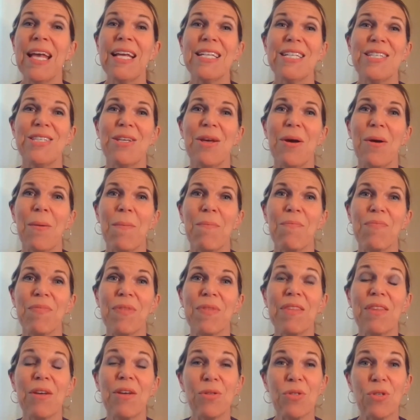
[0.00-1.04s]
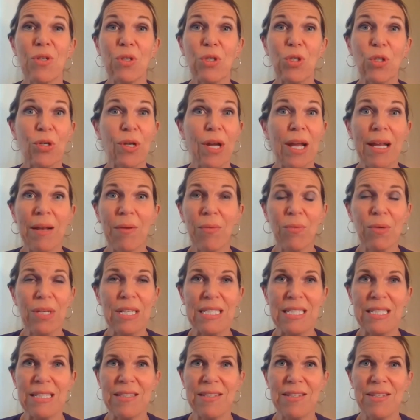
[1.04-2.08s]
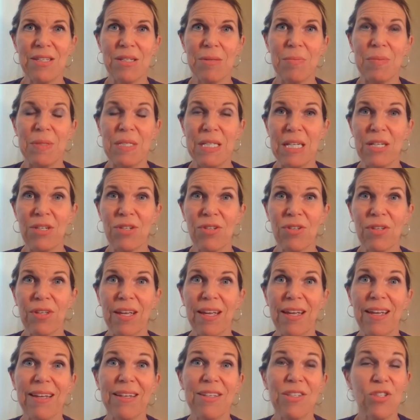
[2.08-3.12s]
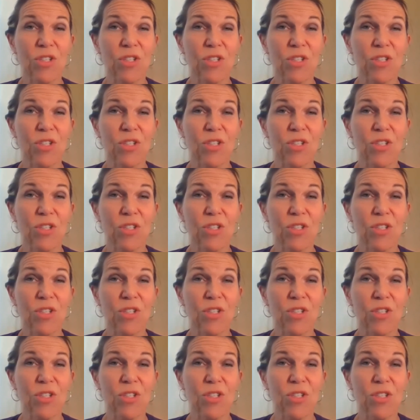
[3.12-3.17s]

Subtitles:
So those are great reasons to potentially